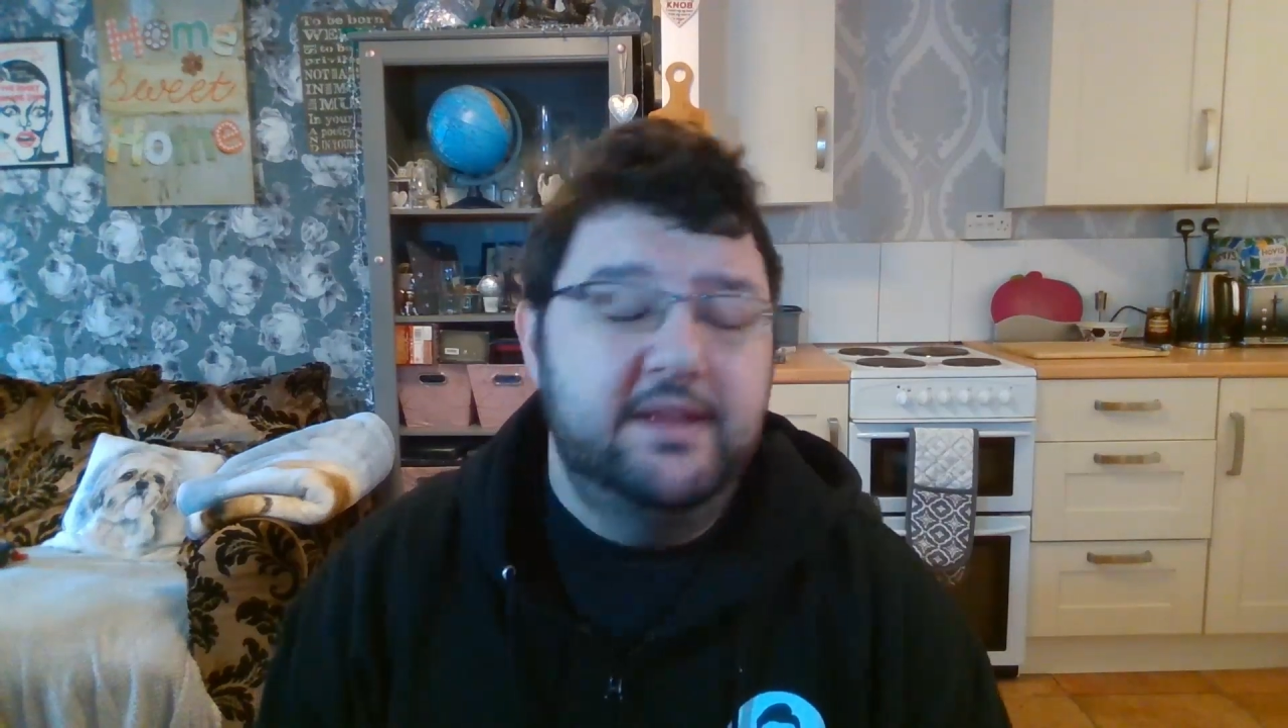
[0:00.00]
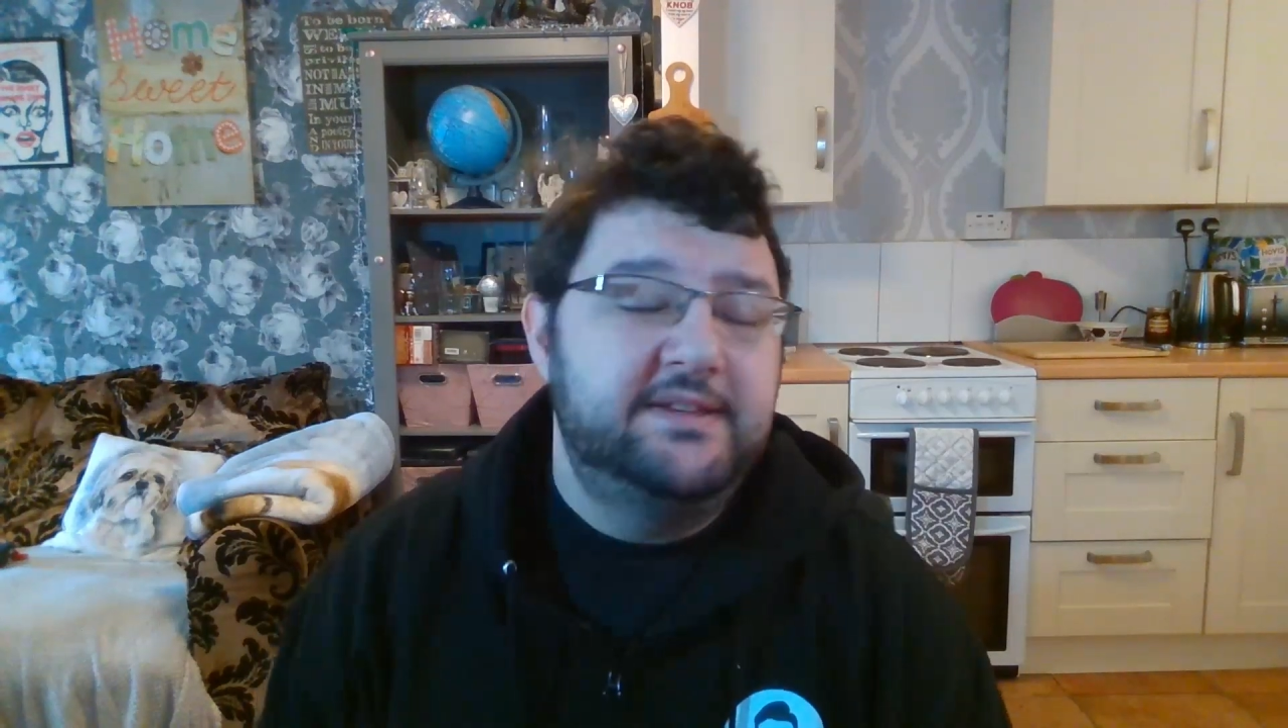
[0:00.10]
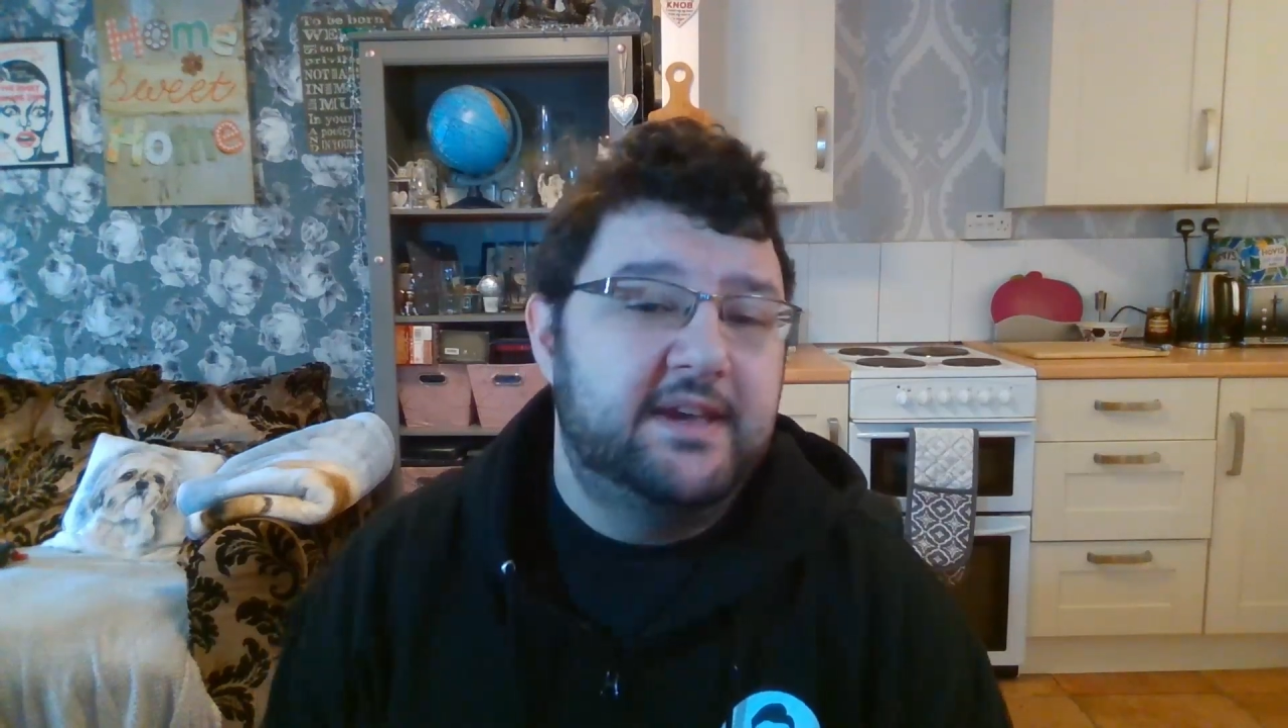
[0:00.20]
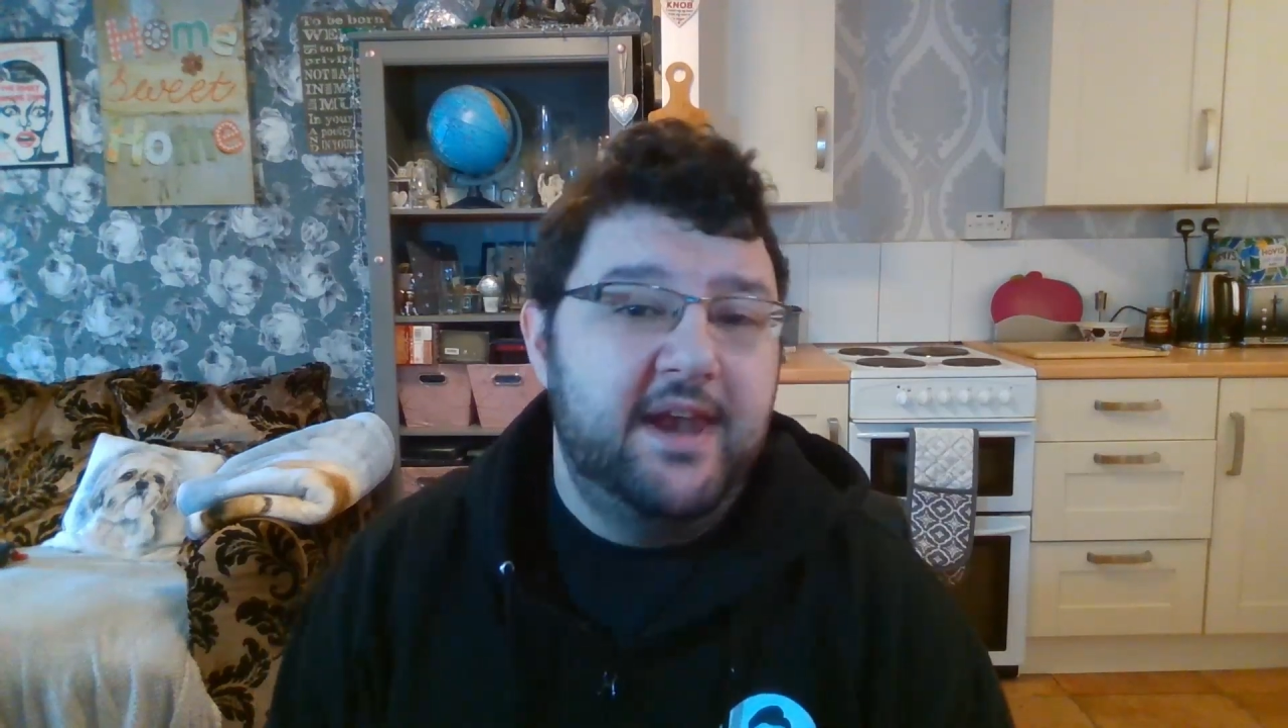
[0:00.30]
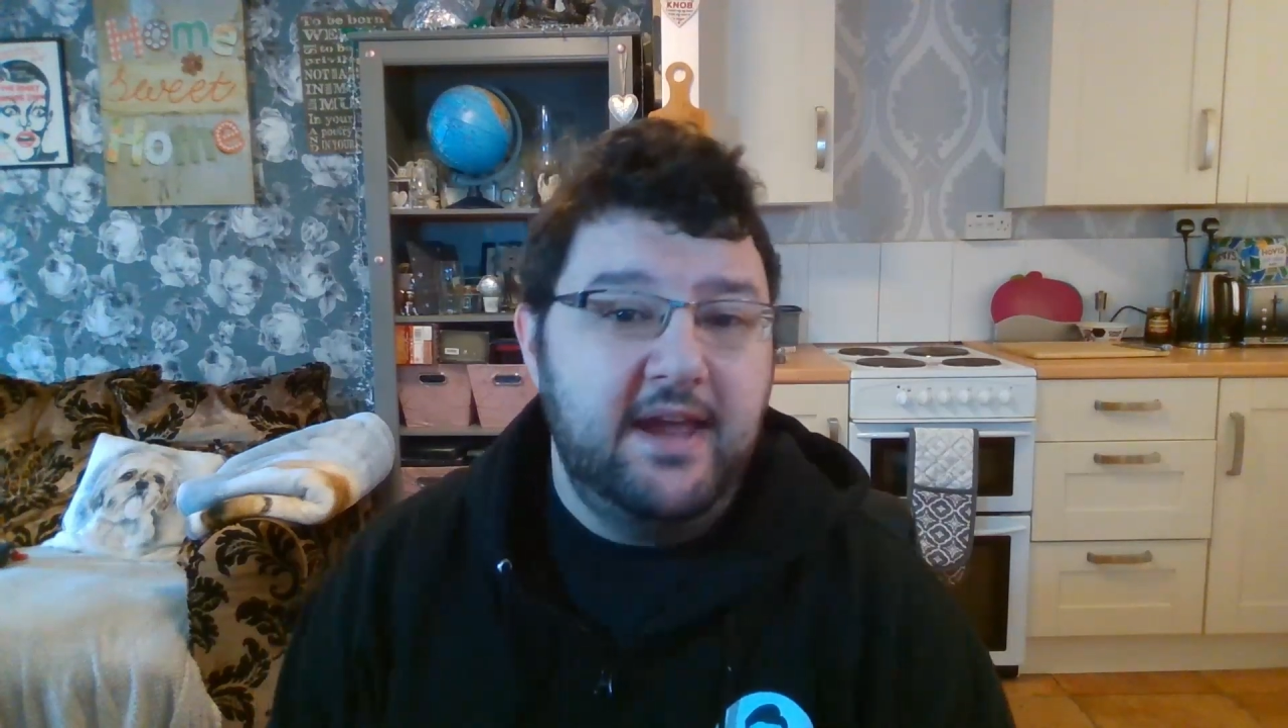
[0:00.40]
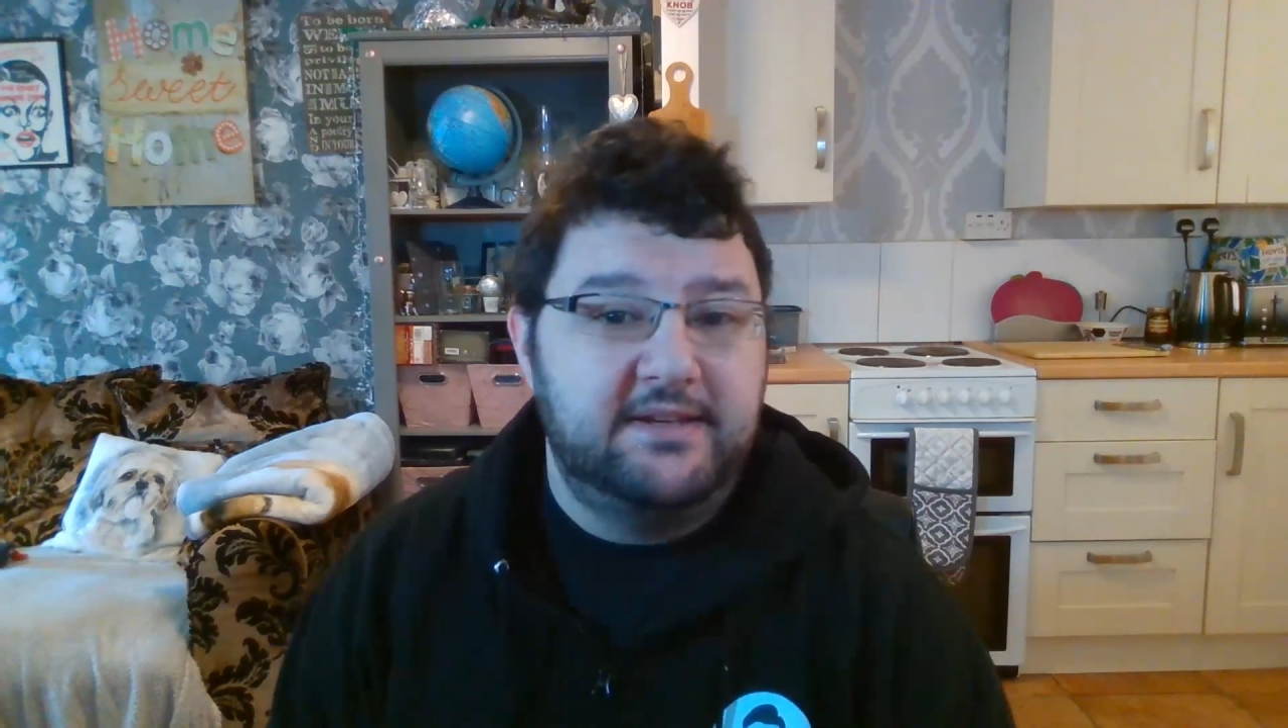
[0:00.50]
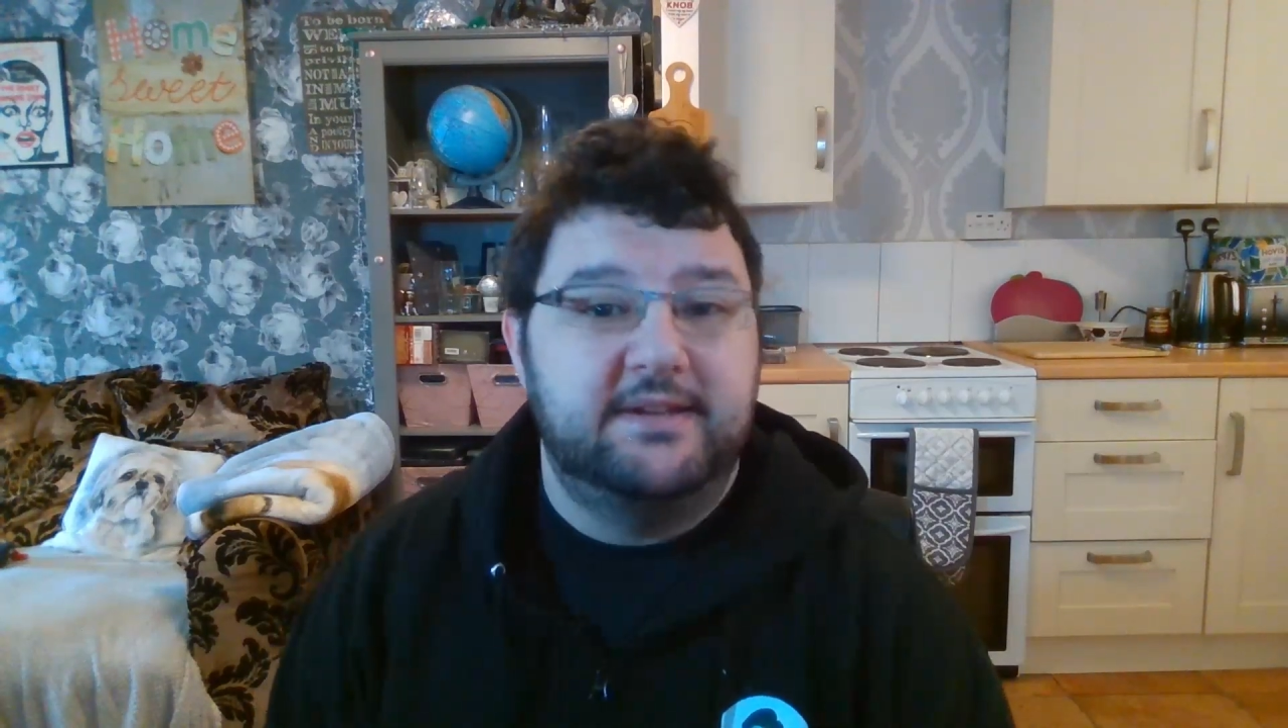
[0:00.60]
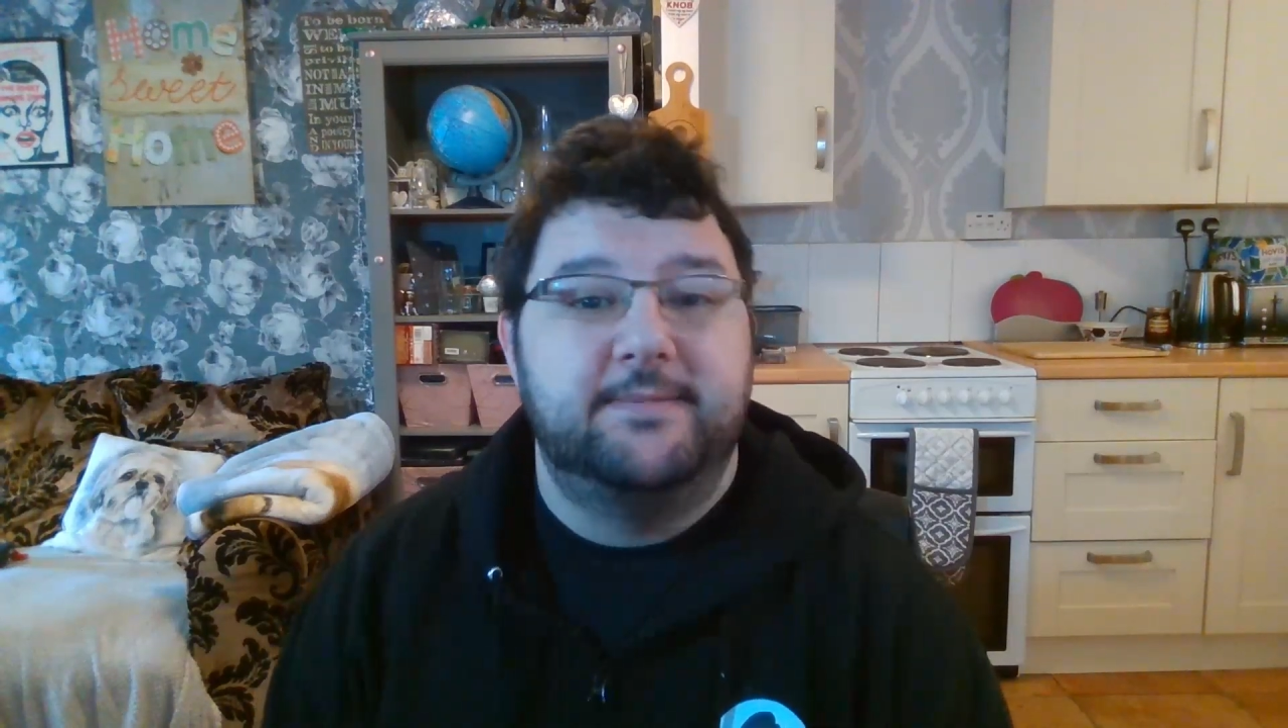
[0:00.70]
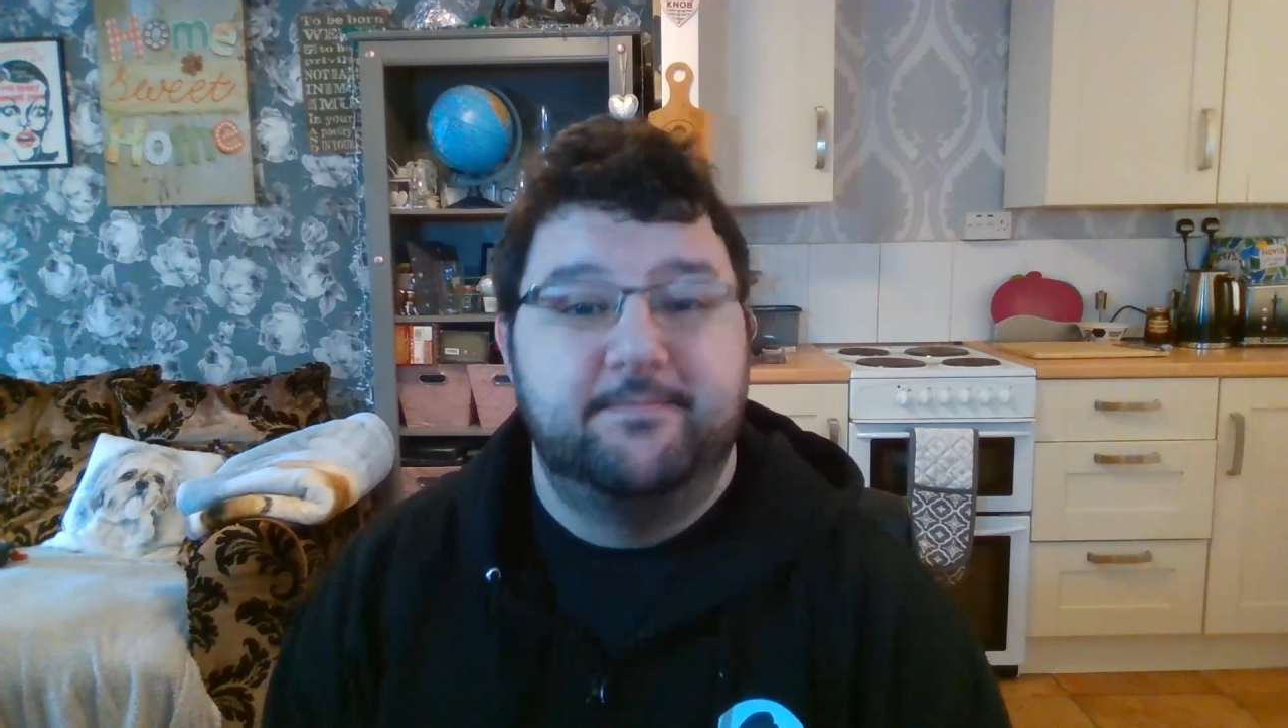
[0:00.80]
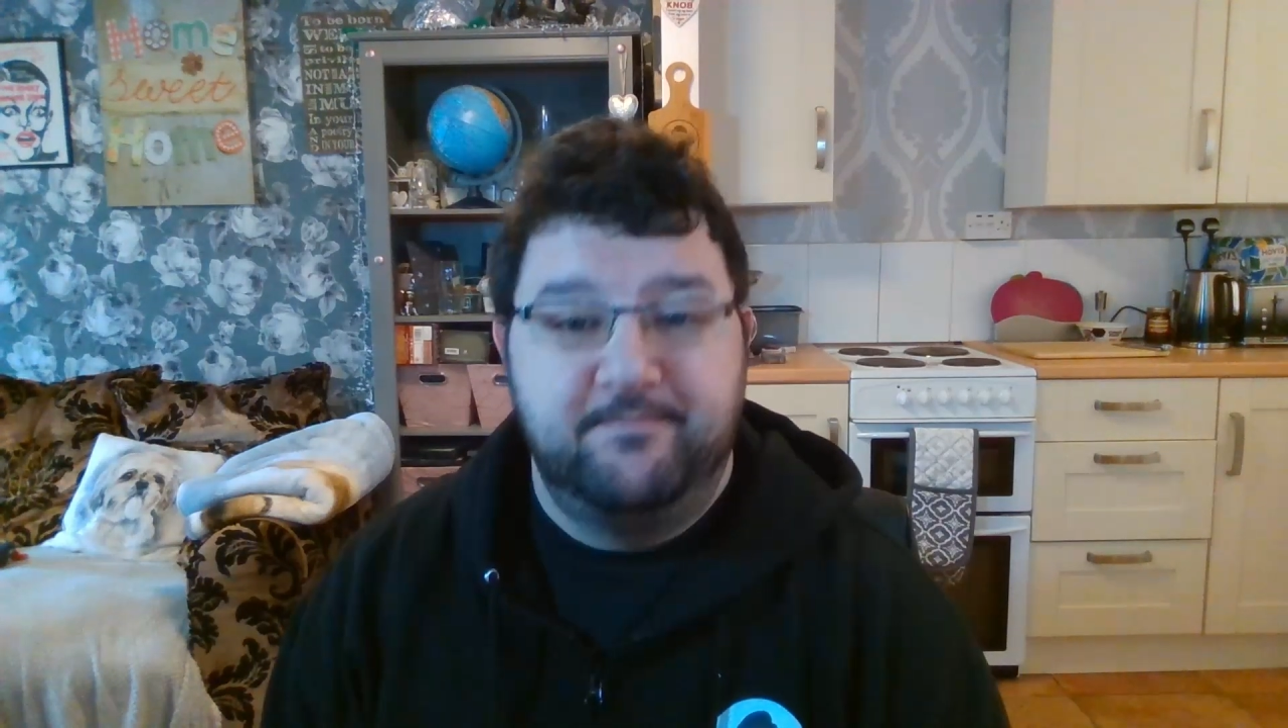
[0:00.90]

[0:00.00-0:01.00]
interconnected.